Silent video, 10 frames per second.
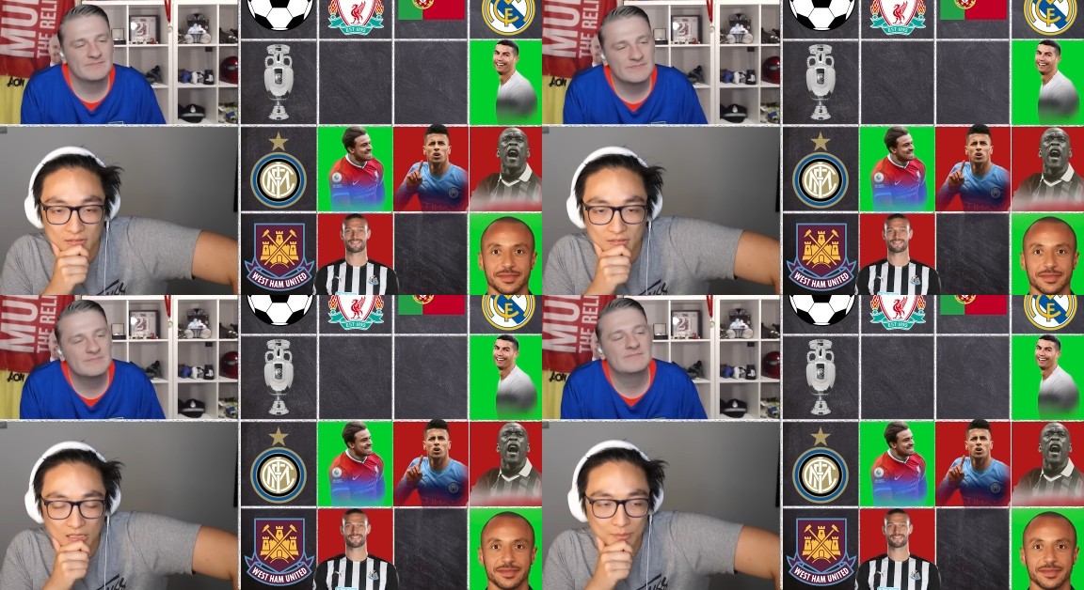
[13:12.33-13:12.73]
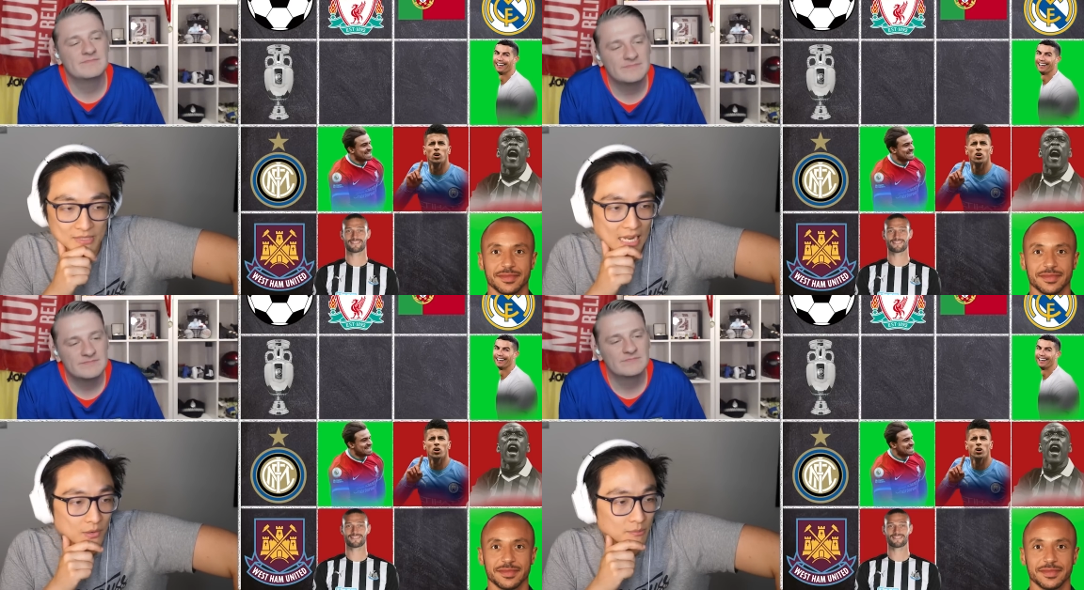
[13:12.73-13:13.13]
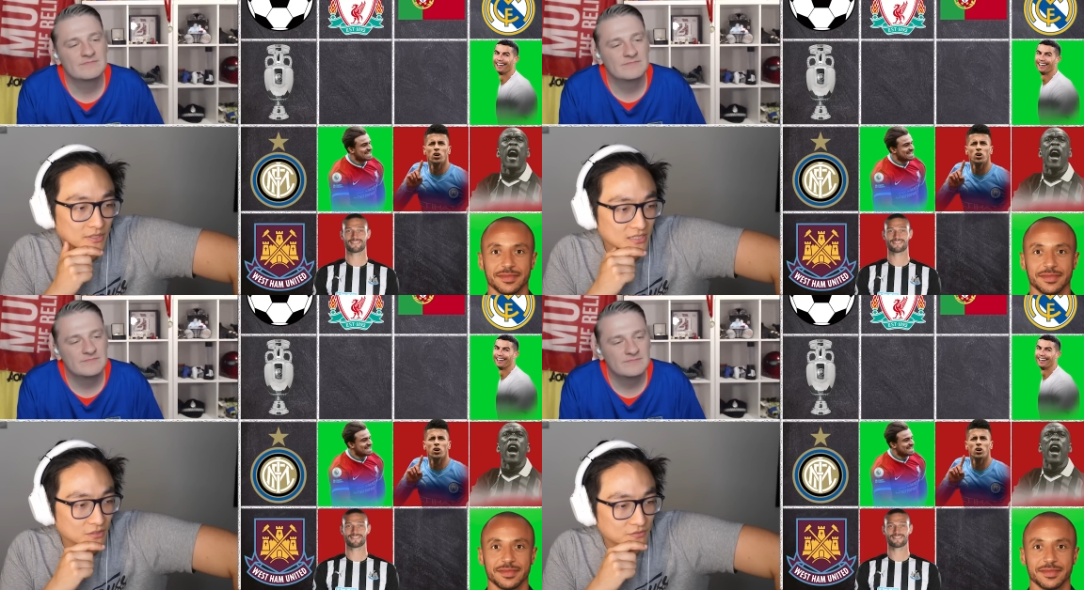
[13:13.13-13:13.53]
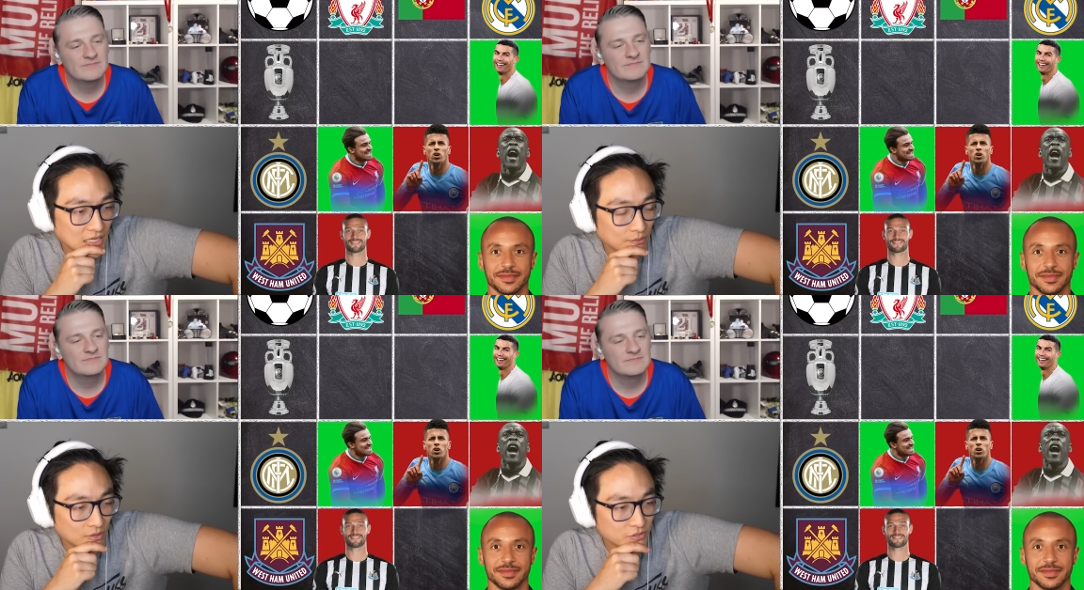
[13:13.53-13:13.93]
Speaker 1: I'm doubting myself
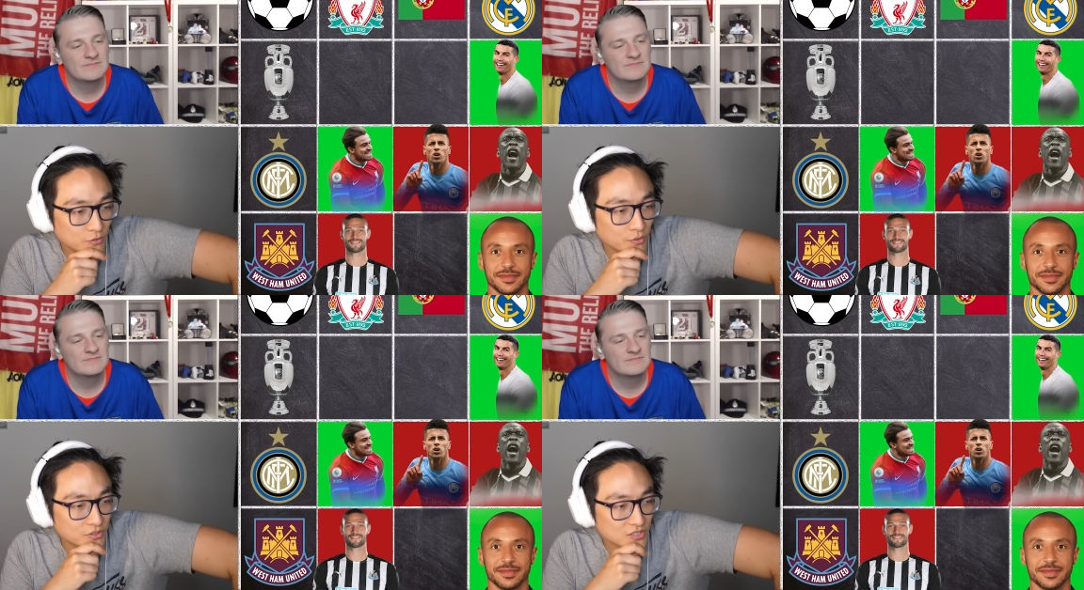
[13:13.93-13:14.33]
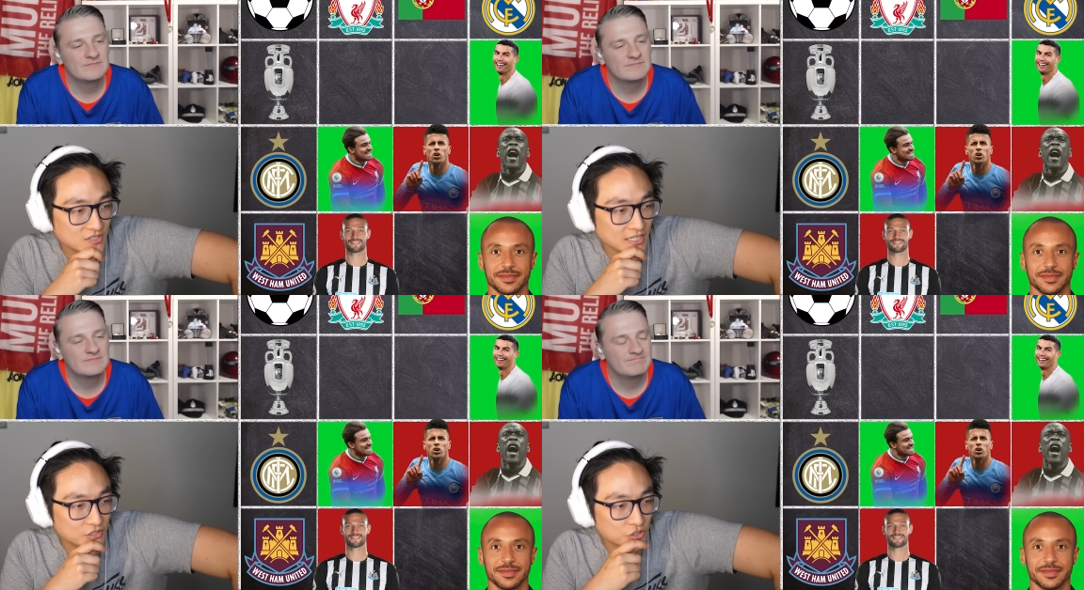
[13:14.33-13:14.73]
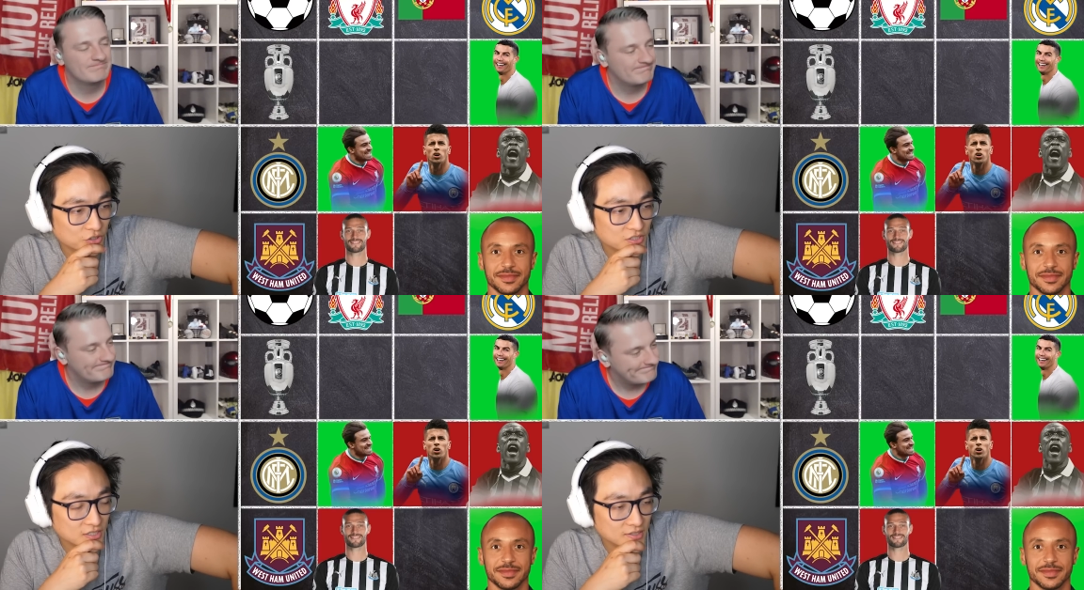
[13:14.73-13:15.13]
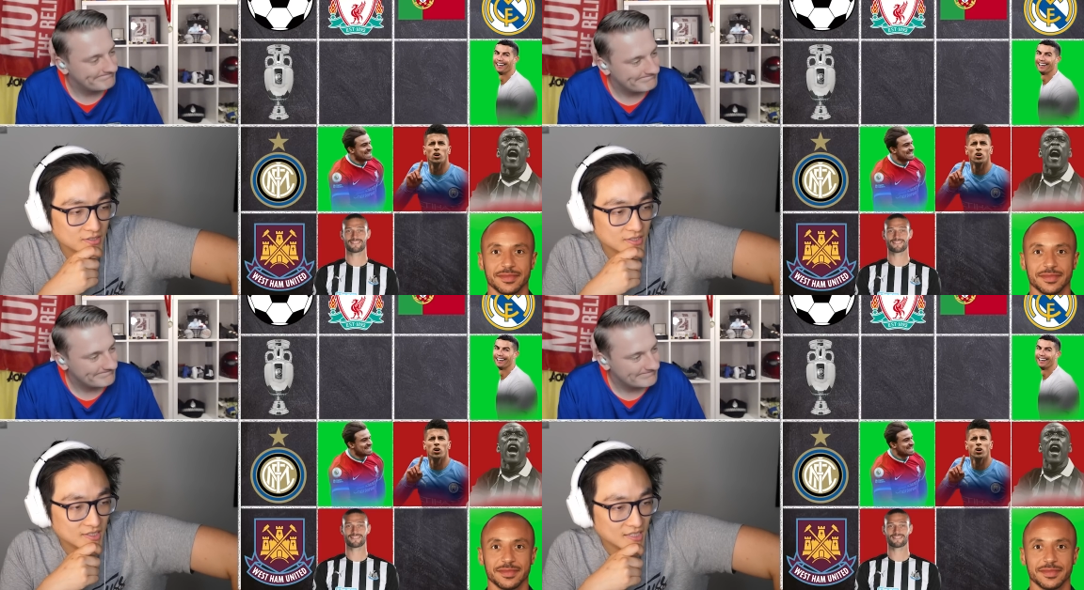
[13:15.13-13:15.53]
now. I do want to just say Jota.
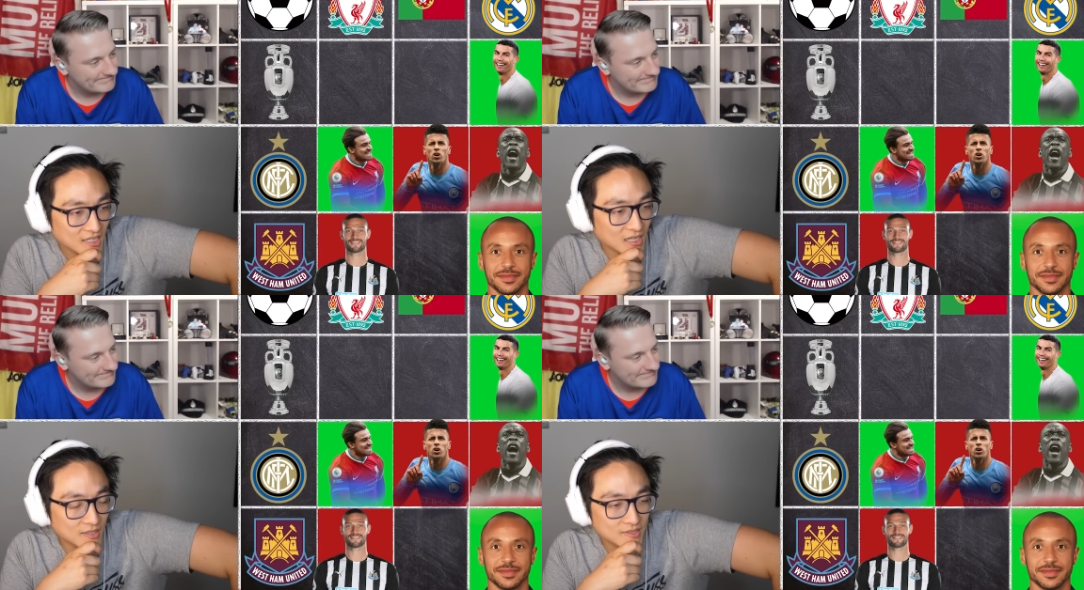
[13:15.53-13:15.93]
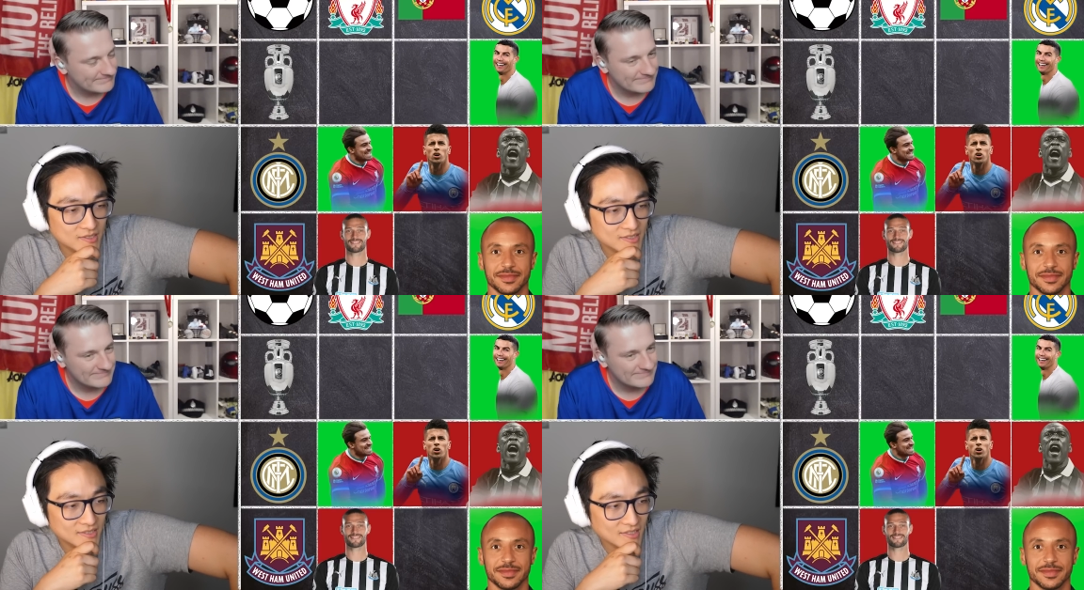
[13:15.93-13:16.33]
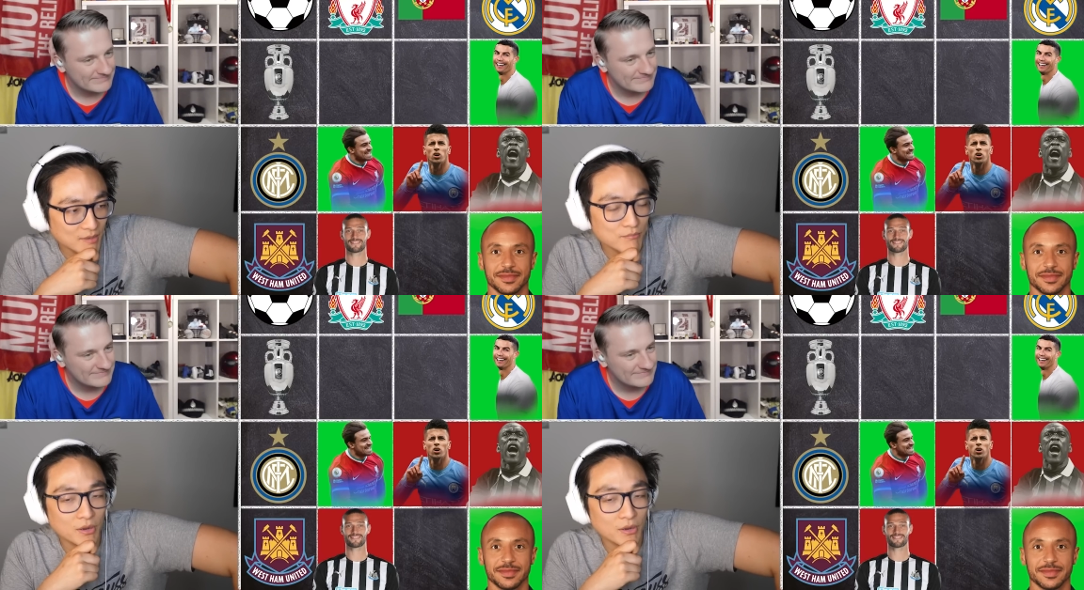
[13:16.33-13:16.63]
I'm